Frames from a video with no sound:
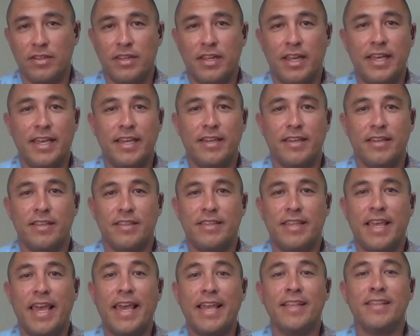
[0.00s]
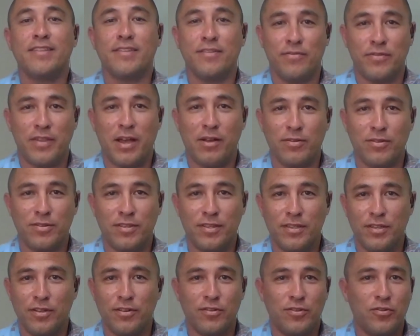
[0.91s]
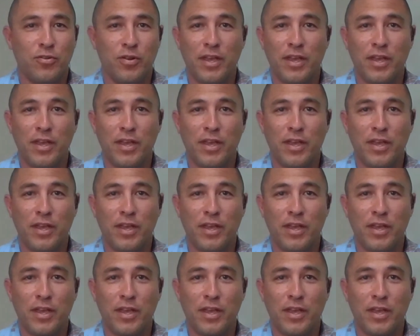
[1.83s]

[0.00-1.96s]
like tens of thousands of years ago,